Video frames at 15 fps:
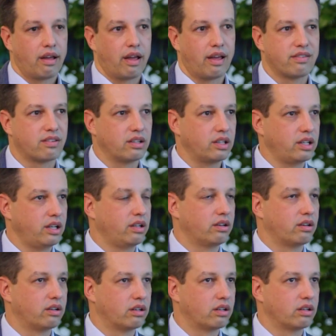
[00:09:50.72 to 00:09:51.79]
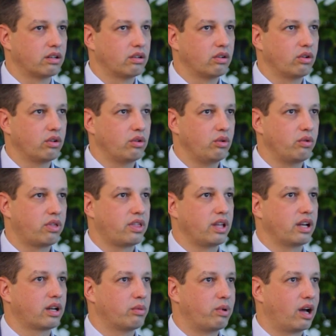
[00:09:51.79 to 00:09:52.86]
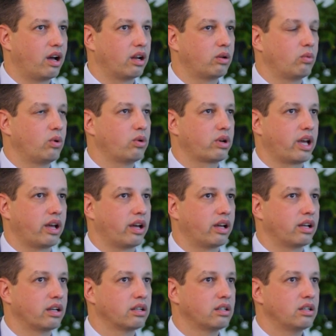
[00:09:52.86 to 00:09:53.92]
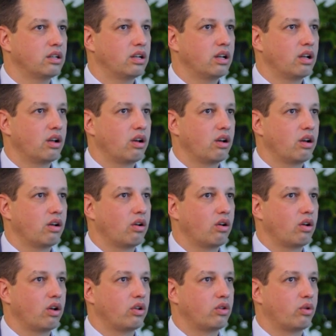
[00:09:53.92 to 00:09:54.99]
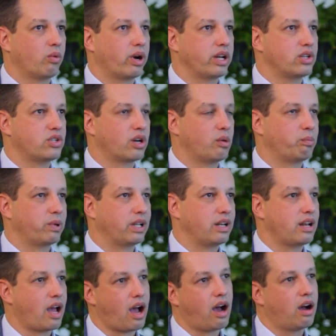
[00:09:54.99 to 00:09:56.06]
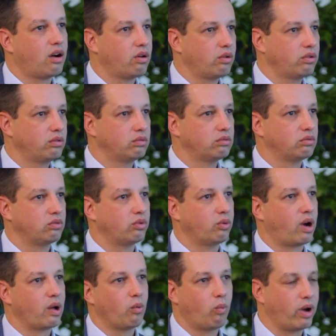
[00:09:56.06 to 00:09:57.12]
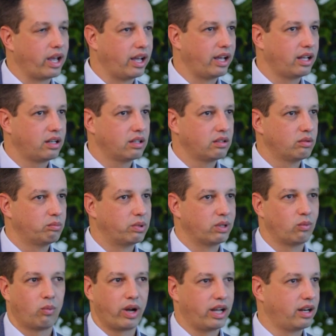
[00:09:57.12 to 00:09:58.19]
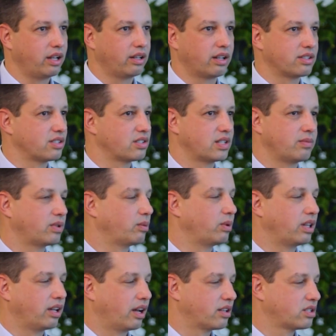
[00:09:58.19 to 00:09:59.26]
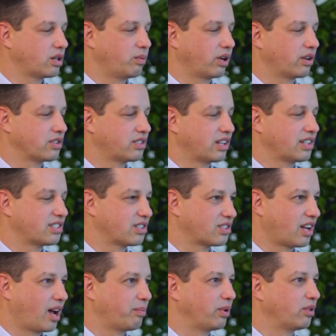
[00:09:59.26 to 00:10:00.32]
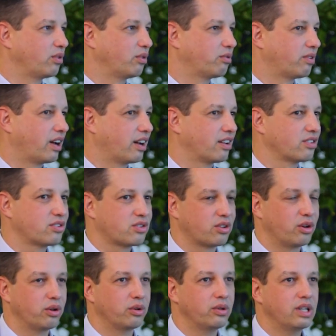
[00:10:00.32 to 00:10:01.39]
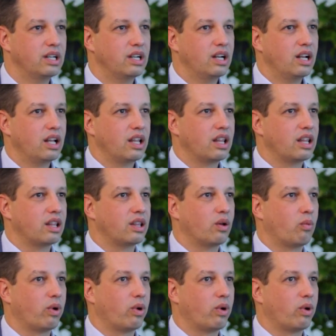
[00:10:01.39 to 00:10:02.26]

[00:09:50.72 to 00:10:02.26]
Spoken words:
As a leader, you think about, okay, do I jump in now Do I wait? But waiting doesn't seem to be the answer because things just happen too fast. So the